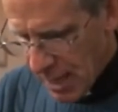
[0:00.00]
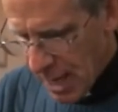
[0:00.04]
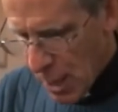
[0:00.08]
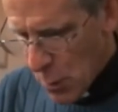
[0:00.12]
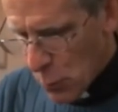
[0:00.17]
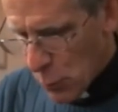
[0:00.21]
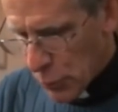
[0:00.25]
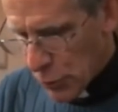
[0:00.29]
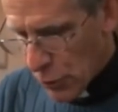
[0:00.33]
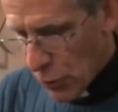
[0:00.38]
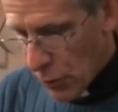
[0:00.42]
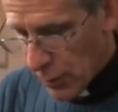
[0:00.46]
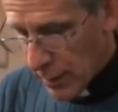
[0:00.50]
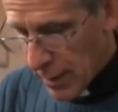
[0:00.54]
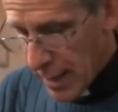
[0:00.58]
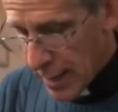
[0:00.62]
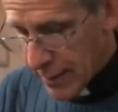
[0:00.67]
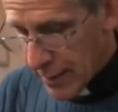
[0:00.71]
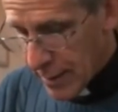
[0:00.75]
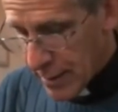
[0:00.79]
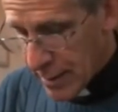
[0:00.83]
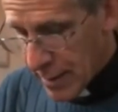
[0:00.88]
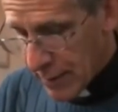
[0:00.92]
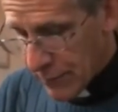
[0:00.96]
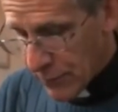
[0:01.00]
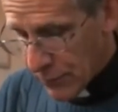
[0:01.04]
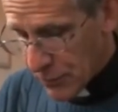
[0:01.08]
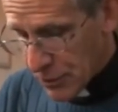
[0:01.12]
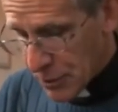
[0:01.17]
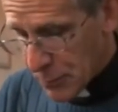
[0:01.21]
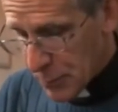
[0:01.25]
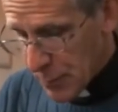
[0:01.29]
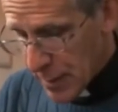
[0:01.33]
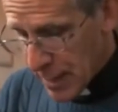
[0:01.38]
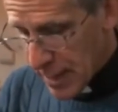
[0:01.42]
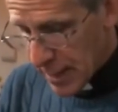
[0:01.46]
He would not let the
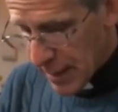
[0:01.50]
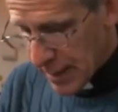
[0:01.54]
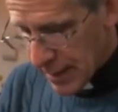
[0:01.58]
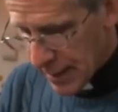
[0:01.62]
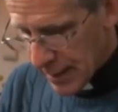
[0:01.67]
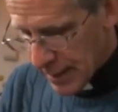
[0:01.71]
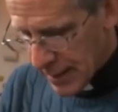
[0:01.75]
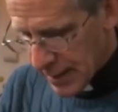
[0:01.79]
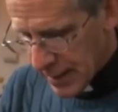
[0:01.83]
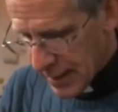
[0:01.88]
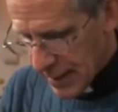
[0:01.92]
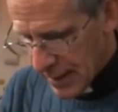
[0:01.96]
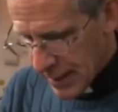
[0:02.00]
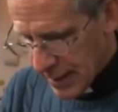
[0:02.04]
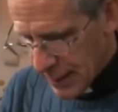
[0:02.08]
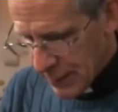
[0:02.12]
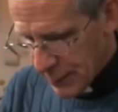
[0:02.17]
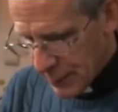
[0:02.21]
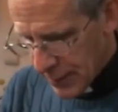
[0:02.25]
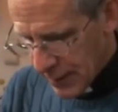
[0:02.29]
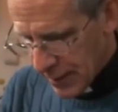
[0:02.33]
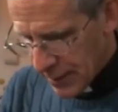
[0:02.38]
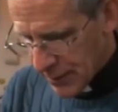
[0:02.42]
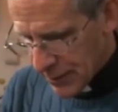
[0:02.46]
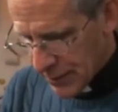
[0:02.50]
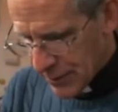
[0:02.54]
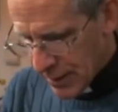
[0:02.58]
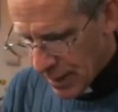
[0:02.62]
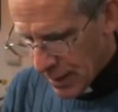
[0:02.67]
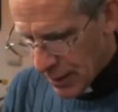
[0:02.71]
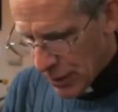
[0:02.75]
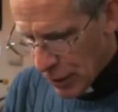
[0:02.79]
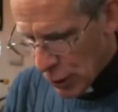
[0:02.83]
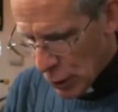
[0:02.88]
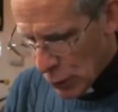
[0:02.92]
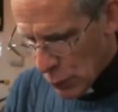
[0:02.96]
devils speak, because
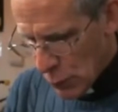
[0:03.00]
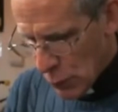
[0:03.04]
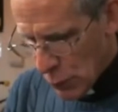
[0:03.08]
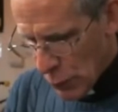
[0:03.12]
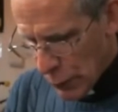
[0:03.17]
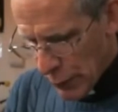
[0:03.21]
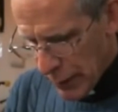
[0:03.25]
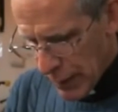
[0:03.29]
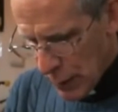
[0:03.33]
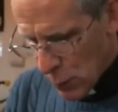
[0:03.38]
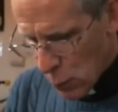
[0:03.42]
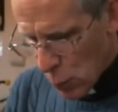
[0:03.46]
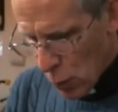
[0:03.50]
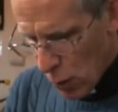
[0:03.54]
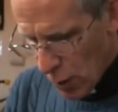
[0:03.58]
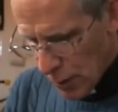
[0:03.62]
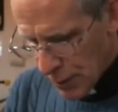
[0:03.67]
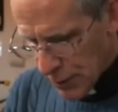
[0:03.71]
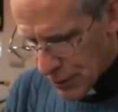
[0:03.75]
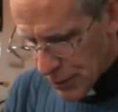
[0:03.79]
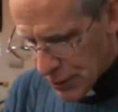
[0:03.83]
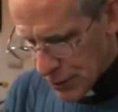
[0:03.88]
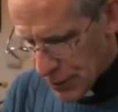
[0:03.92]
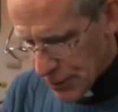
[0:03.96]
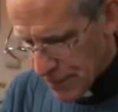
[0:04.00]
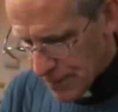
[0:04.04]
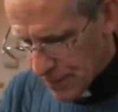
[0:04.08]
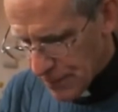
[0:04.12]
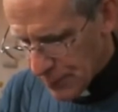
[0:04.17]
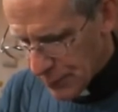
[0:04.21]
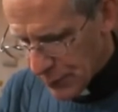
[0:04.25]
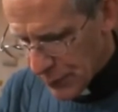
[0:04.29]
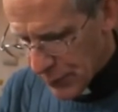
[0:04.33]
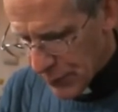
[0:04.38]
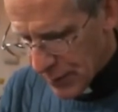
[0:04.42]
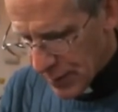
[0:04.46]
they knew who he
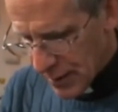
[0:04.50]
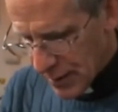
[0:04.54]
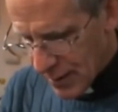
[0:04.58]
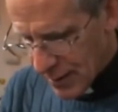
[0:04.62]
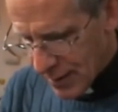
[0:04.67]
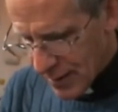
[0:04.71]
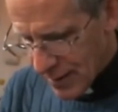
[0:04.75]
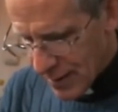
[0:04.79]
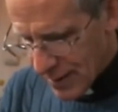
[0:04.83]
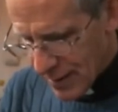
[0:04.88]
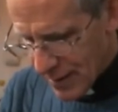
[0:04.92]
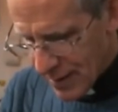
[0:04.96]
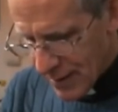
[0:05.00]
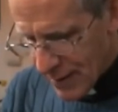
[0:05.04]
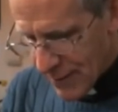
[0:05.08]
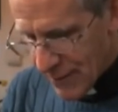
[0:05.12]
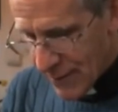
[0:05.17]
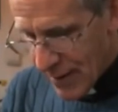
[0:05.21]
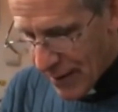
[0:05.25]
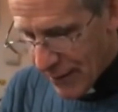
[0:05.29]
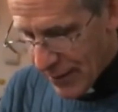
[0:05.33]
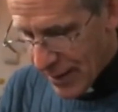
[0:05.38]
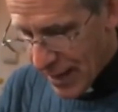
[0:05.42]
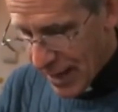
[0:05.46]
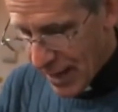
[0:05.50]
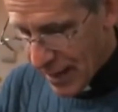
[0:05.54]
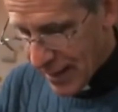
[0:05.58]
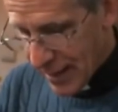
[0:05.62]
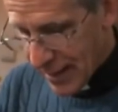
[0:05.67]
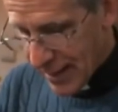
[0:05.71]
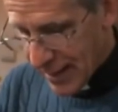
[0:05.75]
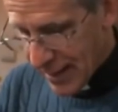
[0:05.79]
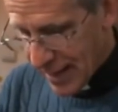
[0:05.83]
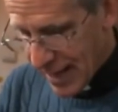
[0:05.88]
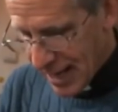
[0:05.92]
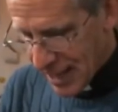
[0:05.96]
was. Very
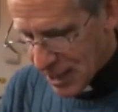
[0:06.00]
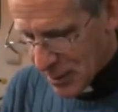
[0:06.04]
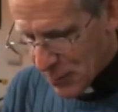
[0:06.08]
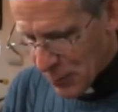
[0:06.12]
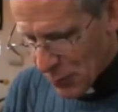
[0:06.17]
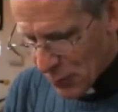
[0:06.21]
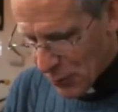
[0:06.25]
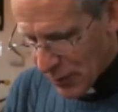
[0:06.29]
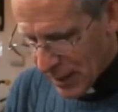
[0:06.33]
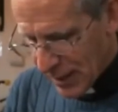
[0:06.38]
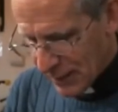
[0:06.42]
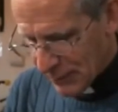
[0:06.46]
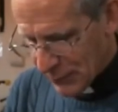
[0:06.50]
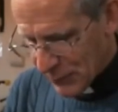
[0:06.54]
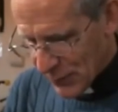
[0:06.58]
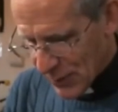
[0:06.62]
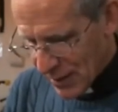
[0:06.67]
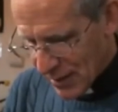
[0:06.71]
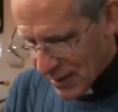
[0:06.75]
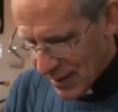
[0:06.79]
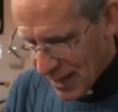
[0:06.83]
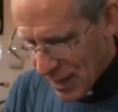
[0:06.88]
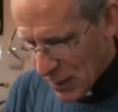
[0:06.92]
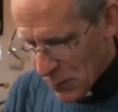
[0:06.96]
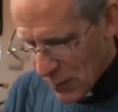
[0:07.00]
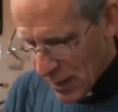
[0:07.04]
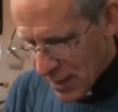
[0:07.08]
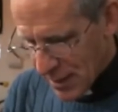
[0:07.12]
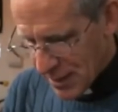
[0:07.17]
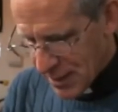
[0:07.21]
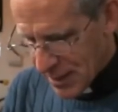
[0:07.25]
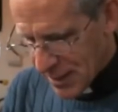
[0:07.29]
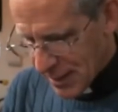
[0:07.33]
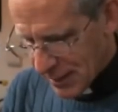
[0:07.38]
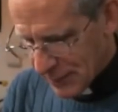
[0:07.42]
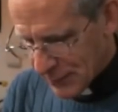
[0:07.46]
early the next morning, he
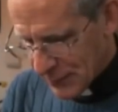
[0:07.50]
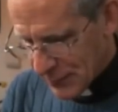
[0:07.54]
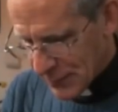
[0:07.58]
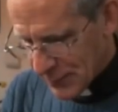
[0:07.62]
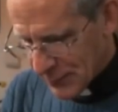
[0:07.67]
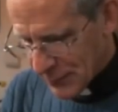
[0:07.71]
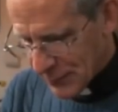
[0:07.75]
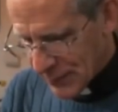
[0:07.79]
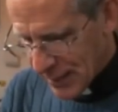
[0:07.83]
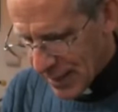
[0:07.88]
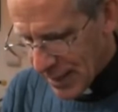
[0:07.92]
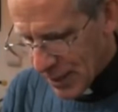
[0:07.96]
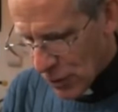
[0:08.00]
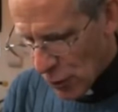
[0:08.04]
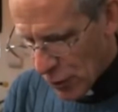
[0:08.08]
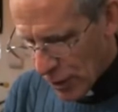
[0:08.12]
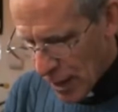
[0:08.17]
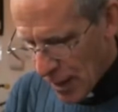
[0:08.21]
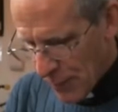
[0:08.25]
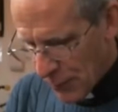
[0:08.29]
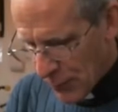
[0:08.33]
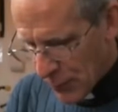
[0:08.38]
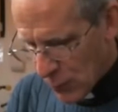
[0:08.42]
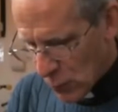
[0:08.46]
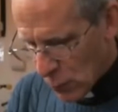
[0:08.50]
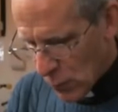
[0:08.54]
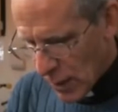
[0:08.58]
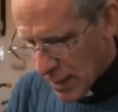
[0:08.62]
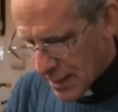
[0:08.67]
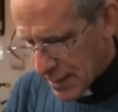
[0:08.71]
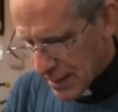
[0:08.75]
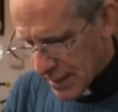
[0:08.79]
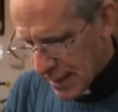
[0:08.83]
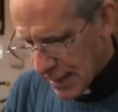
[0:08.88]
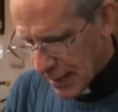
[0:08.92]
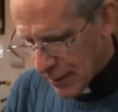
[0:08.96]
got up and
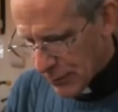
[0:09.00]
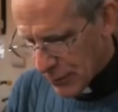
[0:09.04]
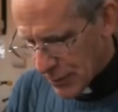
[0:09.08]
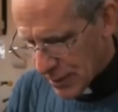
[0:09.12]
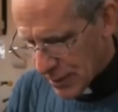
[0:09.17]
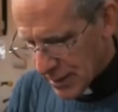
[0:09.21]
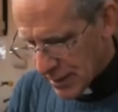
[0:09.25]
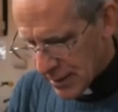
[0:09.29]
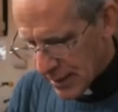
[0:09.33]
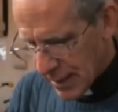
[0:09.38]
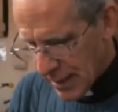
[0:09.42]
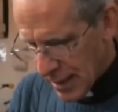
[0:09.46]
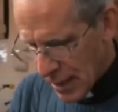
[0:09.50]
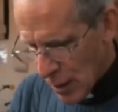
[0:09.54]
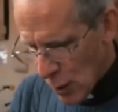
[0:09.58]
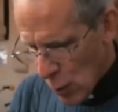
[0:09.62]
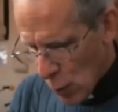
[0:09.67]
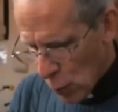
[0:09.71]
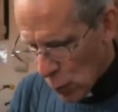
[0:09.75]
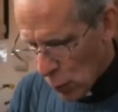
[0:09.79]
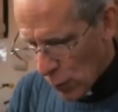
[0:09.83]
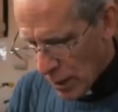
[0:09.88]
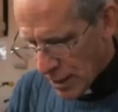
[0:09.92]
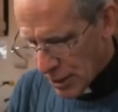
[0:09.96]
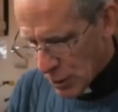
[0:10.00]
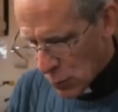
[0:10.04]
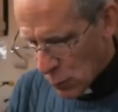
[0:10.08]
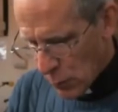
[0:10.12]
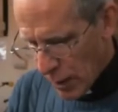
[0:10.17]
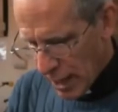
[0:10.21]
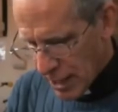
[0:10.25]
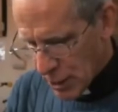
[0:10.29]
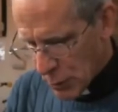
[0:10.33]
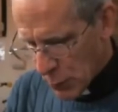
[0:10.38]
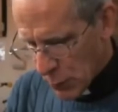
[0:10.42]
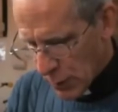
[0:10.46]
went out, and he went
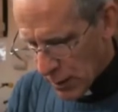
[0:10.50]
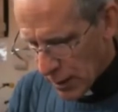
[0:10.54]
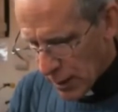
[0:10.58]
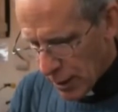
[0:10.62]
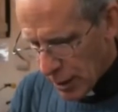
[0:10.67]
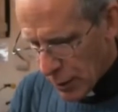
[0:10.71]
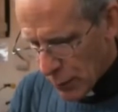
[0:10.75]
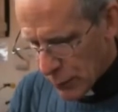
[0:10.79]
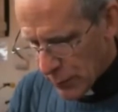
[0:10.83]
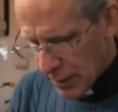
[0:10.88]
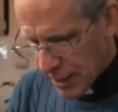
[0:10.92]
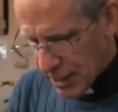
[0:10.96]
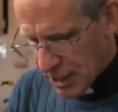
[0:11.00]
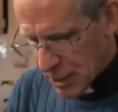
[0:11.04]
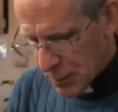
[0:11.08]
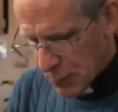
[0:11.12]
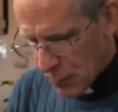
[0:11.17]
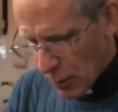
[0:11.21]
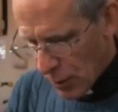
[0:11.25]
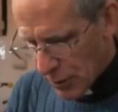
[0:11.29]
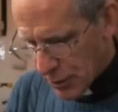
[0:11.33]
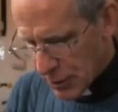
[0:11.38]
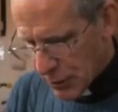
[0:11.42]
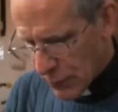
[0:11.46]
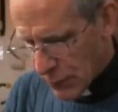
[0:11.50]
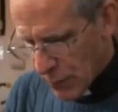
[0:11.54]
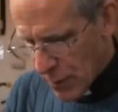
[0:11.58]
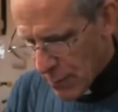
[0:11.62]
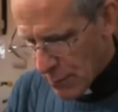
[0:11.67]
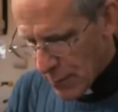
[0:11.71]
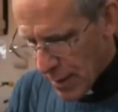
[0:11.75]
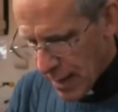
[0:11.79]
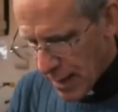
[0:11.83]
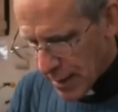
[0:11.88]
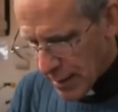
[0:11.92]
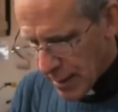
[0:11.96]
away to a lonely spot and
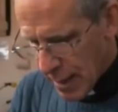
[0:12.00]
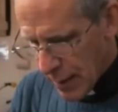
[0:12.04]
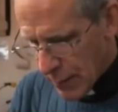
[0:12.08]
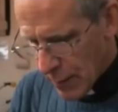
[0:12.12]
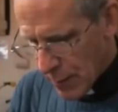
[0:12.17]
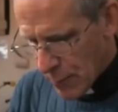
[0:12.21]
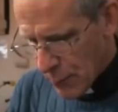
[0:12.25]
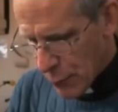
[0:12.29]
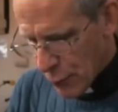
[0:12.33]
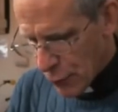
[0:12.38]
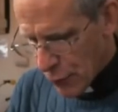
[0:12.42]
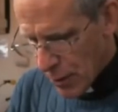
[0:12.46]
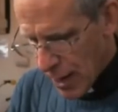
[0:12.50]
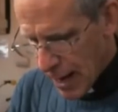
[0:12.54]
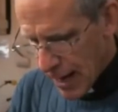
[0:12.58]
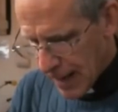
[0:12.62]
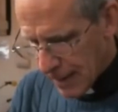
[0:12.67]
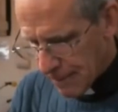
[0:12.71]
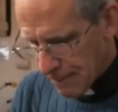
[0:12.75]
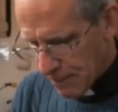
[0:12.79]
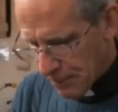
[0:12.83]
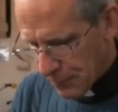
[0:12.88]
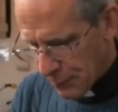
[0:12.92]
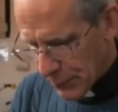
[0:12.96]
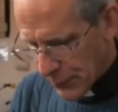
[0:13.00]
remained there in prayer.